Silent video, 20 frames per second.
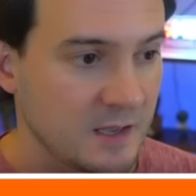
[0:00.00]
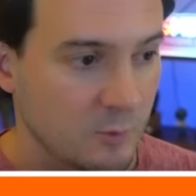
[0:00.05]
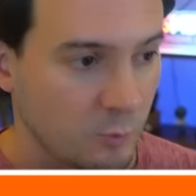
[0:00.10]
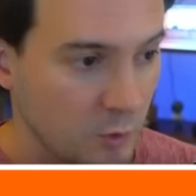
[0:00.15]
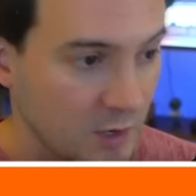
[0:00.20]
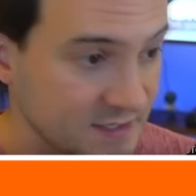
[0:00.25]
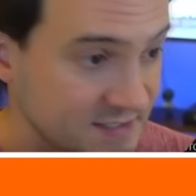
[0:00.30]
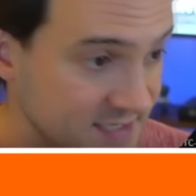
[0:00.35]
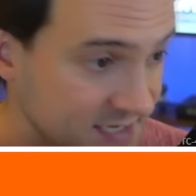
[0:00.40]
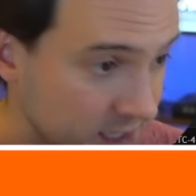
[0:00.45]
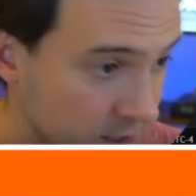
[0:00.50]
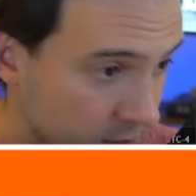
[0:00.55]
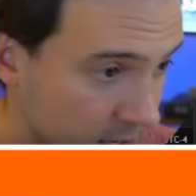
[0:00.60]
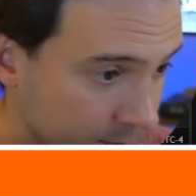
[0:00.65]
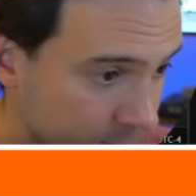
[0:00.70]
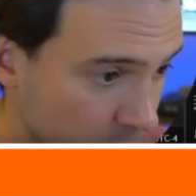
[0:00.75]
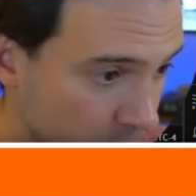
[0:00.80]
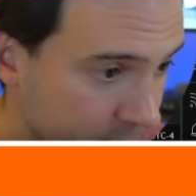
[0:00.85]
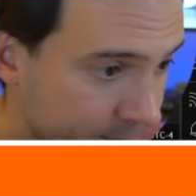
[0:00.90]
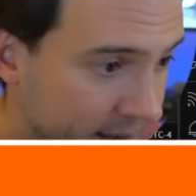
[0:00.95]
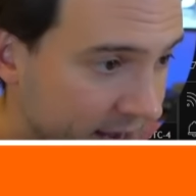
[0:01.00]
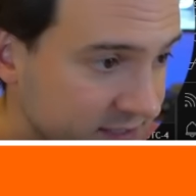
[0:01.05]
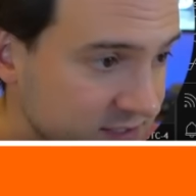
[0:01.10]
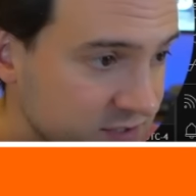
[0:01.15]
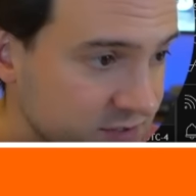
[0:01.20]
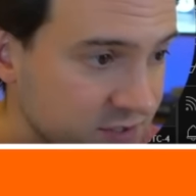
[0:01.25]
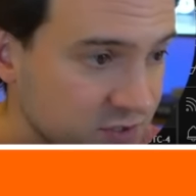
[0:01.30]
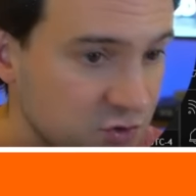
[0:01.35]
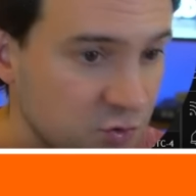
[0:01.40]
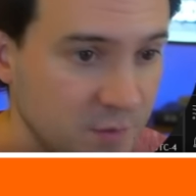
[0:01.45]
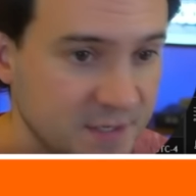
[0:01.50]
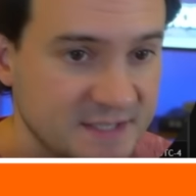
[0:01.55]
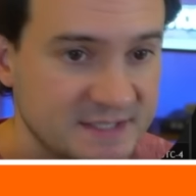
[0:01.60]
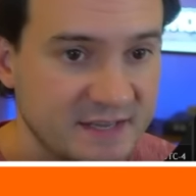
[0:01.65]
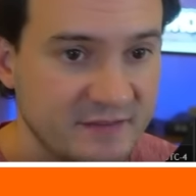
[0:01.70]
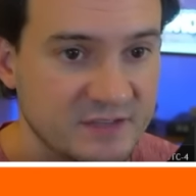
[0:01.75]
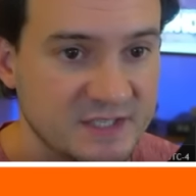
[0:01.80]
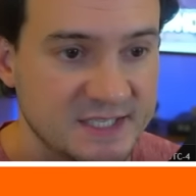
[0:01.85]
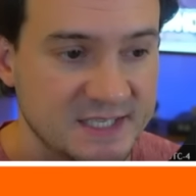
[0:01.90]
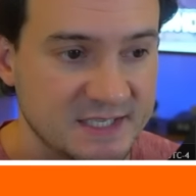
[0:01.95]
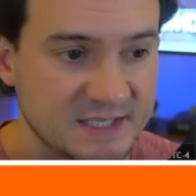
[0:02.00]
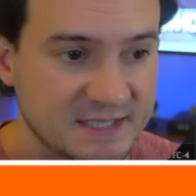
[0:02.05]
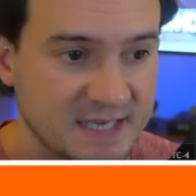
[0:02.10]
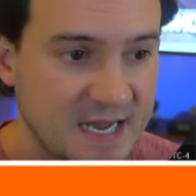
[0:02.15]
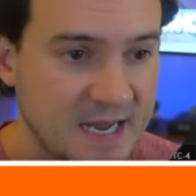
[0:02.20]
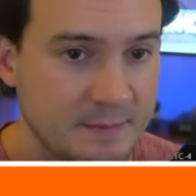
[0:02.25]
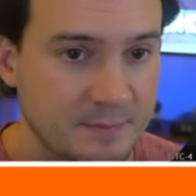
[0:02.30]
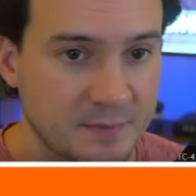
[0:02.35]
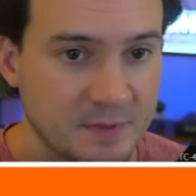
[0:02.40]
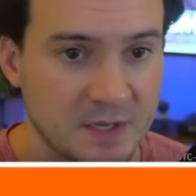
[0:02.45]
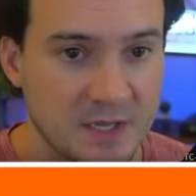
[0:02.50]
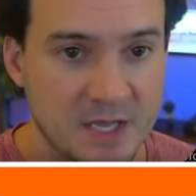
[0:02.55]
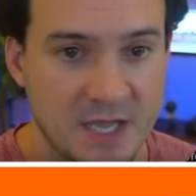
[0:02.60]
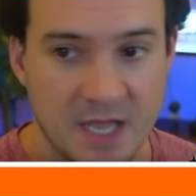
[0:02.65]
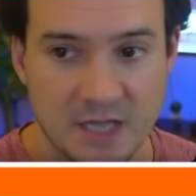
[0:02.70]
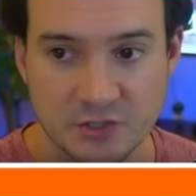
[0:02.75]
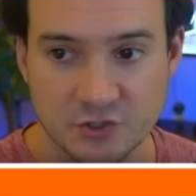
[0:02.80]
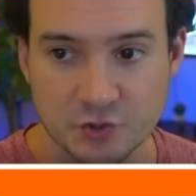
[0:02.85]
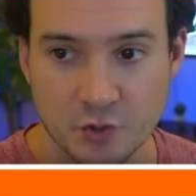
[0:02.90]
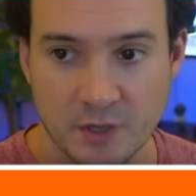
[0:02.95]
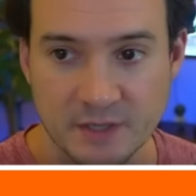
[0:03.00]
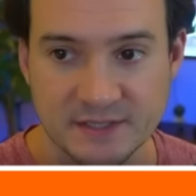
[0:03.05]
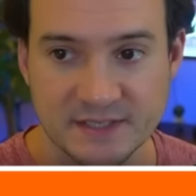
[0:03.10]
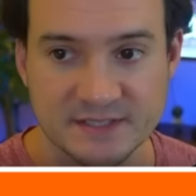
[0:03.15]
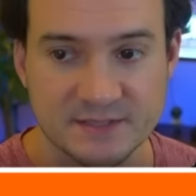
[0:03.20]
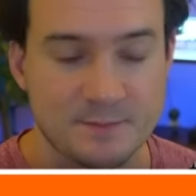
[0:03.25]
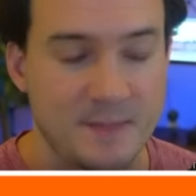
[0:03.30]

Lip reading: Whereas here, I'm going back to the 2017 top and drawing this